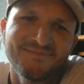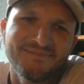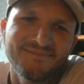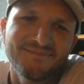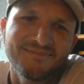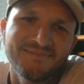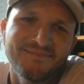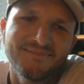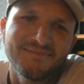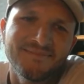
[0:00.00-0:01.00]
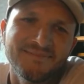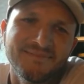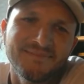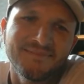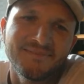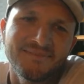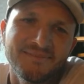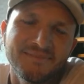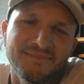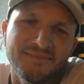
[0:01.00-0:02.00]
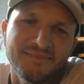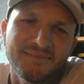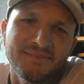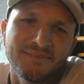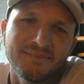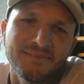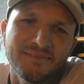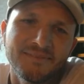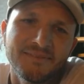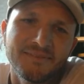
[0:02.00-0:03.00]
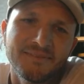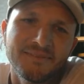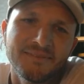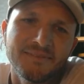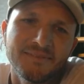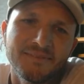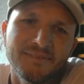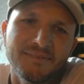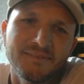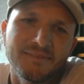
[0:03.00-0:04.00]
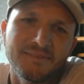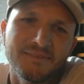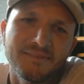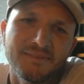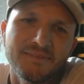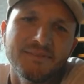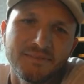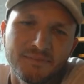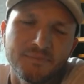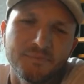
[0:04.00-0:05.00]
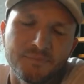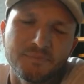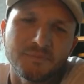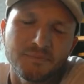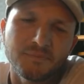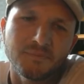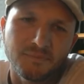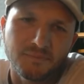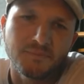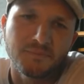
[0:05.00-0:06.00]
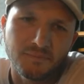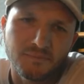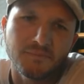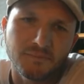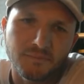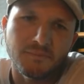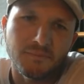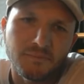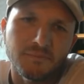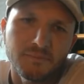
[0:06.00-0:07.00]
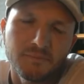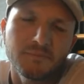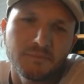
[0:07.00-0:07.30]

(not speaking)